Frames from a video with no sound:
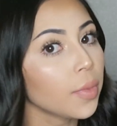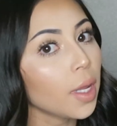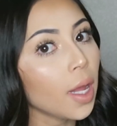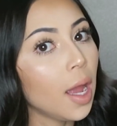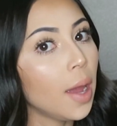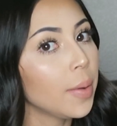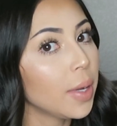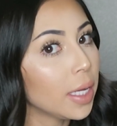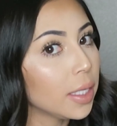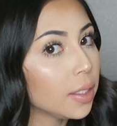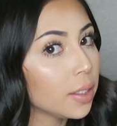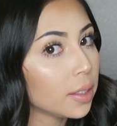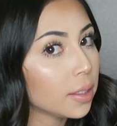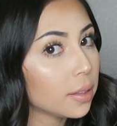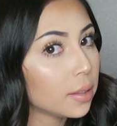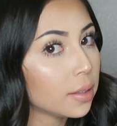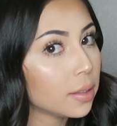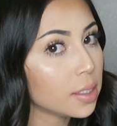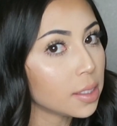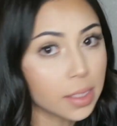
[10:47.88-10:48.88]
I mean, I look
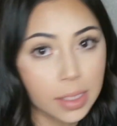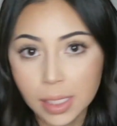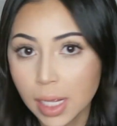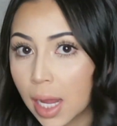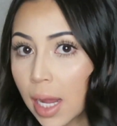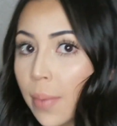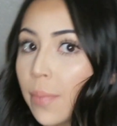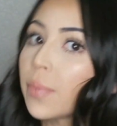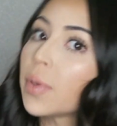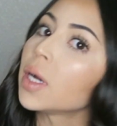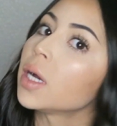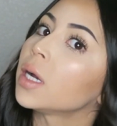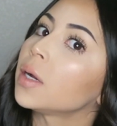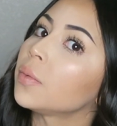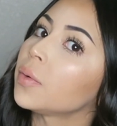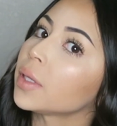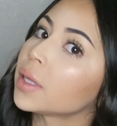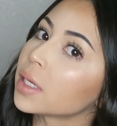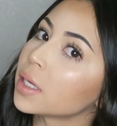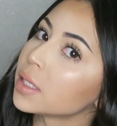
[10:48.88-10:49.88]
the same, but
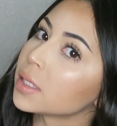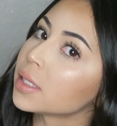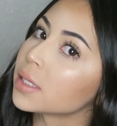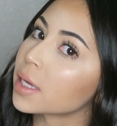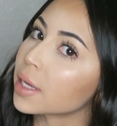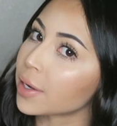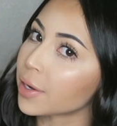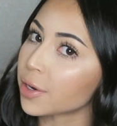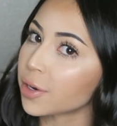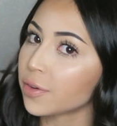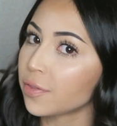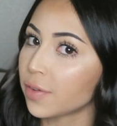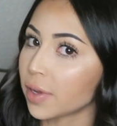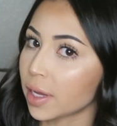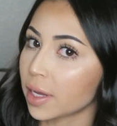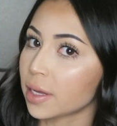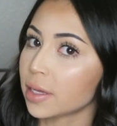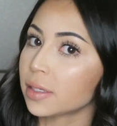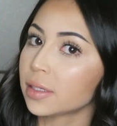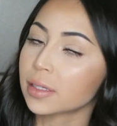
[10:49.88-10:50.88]
with a skinnier
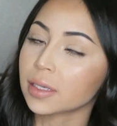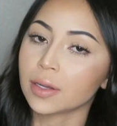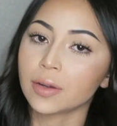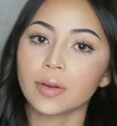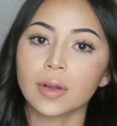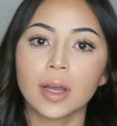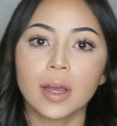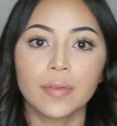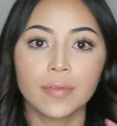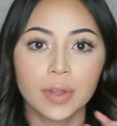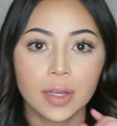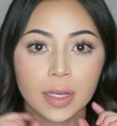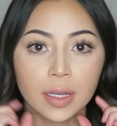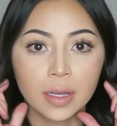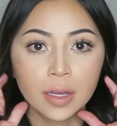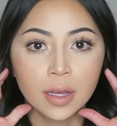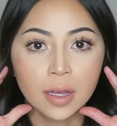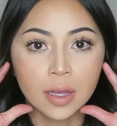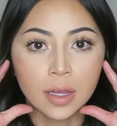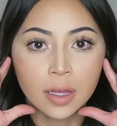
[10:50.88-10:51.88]
face. I don't have
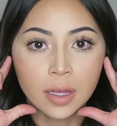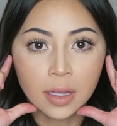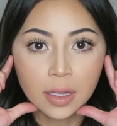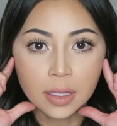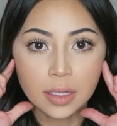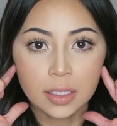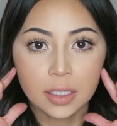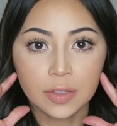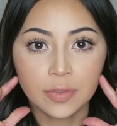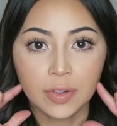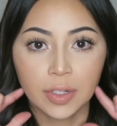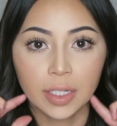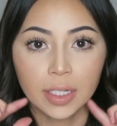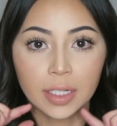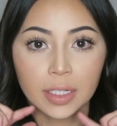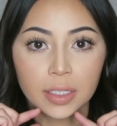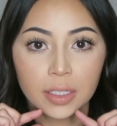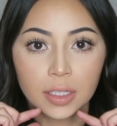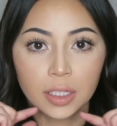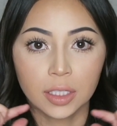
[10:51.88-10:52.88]
like this
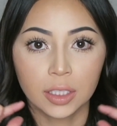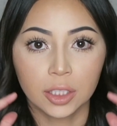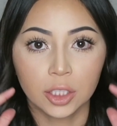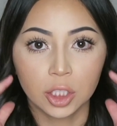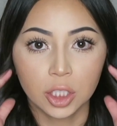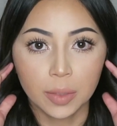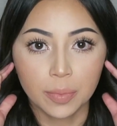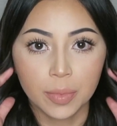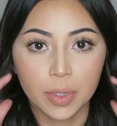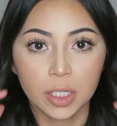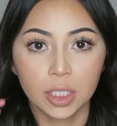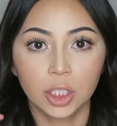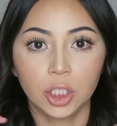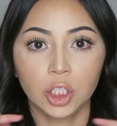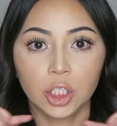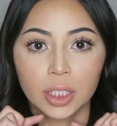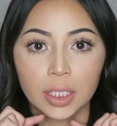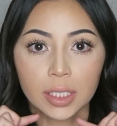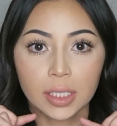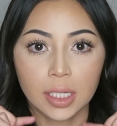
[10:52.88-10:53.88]
freaking chipmunk
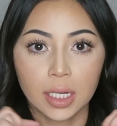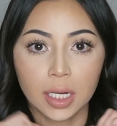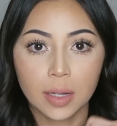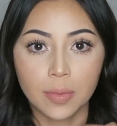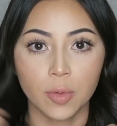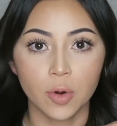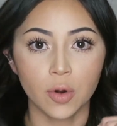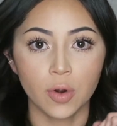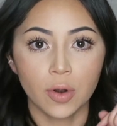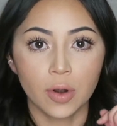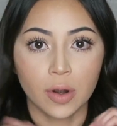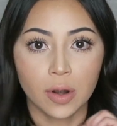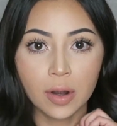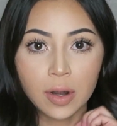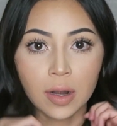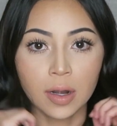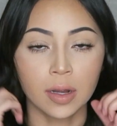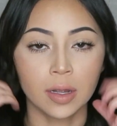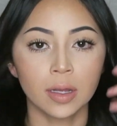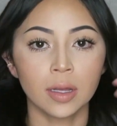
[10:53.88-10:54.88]
cheeks
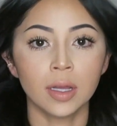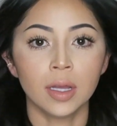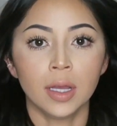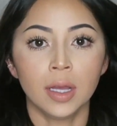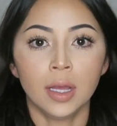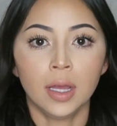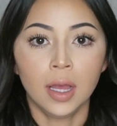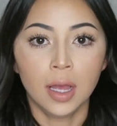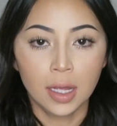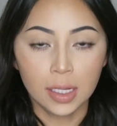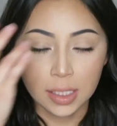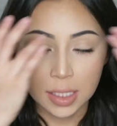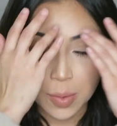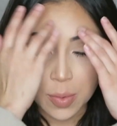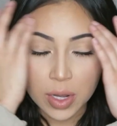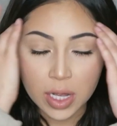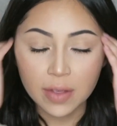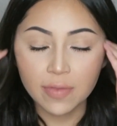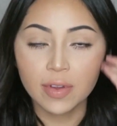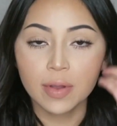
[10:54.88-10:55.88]
anymore.
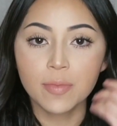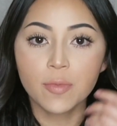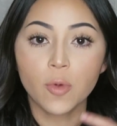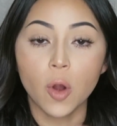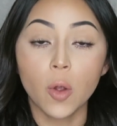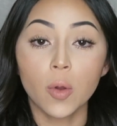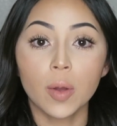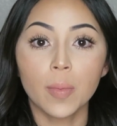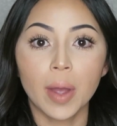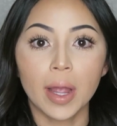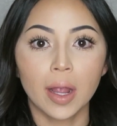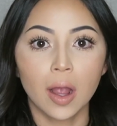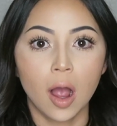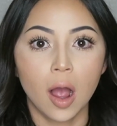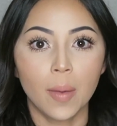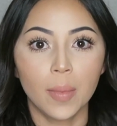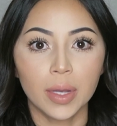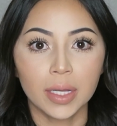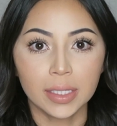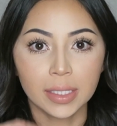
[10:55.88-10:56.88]
Someone even wrote in my
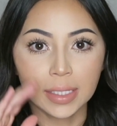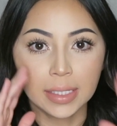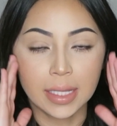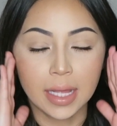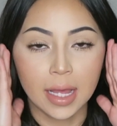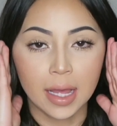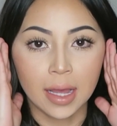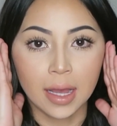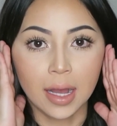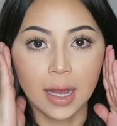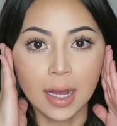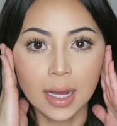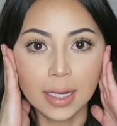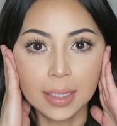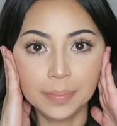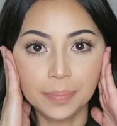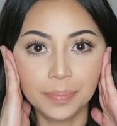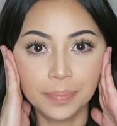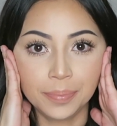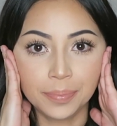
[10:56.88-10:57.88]
comments
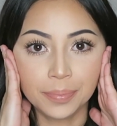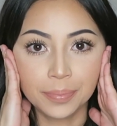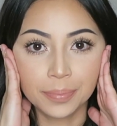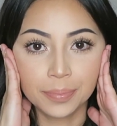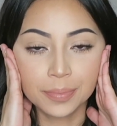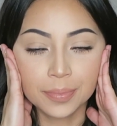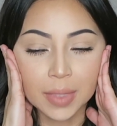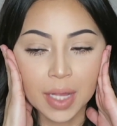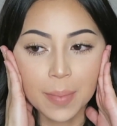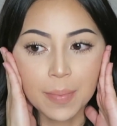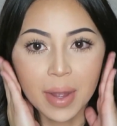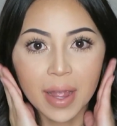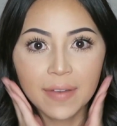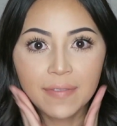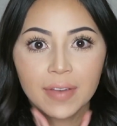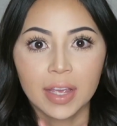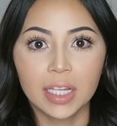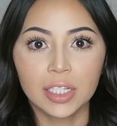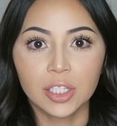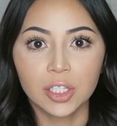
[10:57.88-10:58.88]
that my
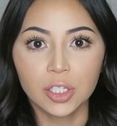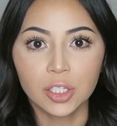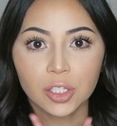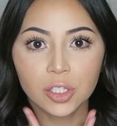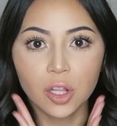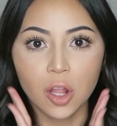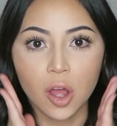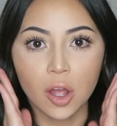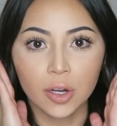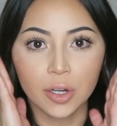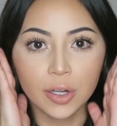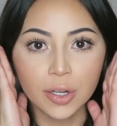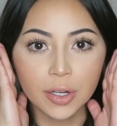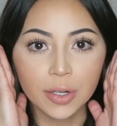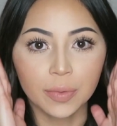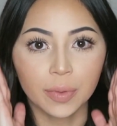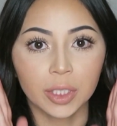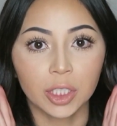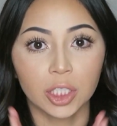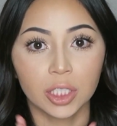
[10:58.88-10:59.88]
face looks
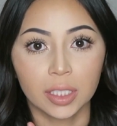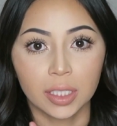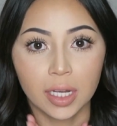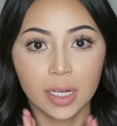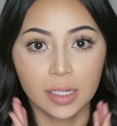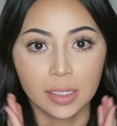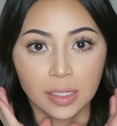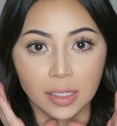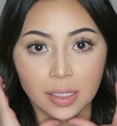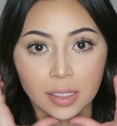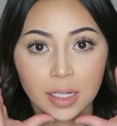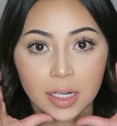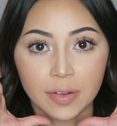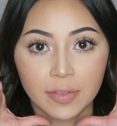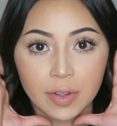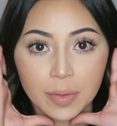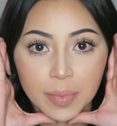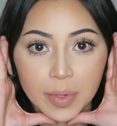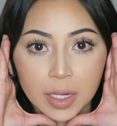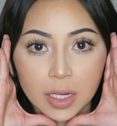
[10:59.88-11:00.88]
longer, which it does, instead
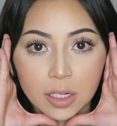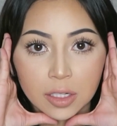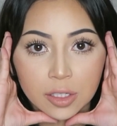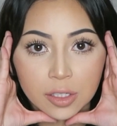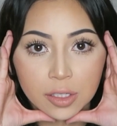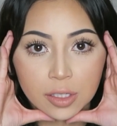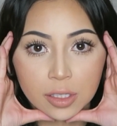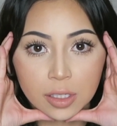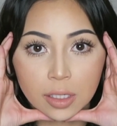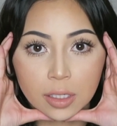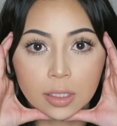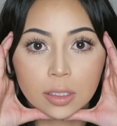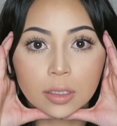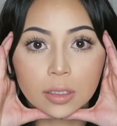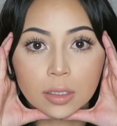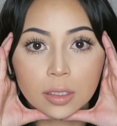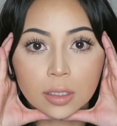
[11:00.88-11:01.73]
of it being just like